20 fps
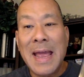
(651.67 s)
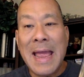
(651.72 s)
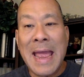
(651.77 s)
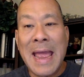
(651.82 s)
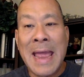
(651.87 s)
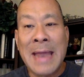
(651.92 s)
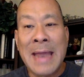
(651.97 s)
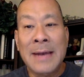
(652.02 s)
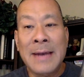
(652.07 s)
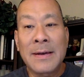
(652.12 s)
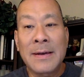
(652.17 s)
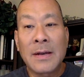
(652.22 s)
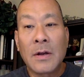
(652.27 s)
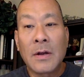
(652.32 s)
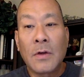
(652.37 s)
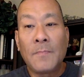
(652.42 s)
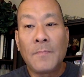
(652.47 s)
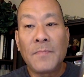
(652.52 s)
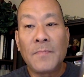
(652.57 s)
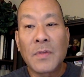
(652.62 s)
And
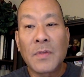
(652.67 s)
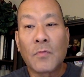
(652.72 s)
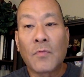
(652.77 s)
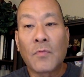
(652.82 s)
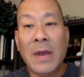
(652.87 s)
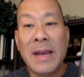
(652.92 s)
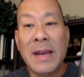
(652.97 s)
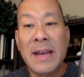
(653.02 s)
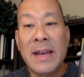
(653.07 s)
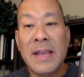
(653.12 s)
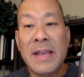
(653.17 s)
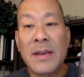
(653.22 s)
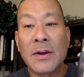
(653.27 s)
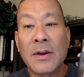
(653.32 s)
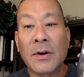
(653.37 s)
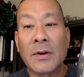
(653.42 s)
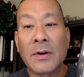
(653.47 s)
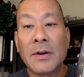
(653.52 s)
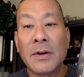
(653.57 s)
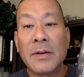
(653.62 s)
right
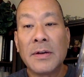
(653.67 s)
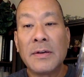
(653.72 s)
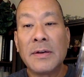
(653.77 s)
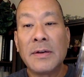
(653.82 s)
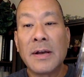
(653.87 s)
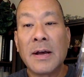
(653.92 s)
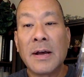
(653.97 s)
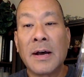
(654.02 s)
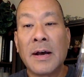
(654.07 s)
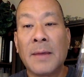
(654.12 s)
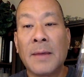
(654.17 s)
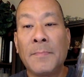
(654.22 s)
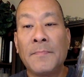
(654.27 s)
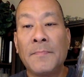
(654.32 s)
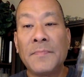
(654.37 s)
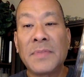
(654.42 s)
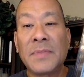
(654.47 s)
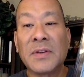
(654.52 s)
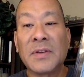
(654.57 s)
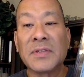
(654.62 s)
here,
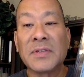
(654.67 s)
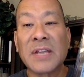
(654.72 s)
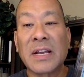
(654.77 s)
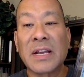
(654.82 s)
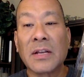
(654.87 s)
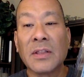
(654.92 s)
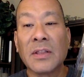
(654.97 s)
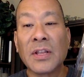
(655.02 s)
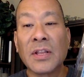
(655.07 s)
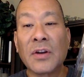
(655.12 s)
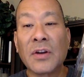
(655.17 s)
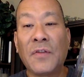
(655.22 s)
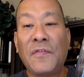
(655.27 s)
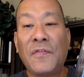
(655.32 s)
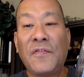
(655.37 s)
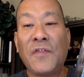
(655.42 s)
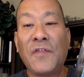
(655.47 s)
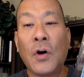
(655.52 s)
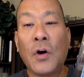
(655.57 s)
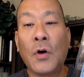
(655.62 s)
there's like a little
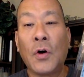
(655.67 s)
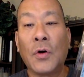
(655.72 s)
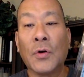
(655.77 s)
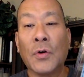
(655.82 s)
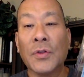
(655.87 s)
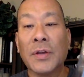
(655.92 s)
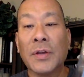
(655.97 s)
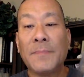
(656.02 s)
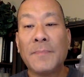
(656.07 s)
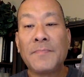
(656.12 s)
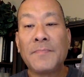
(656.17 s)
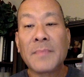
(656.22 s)
fold.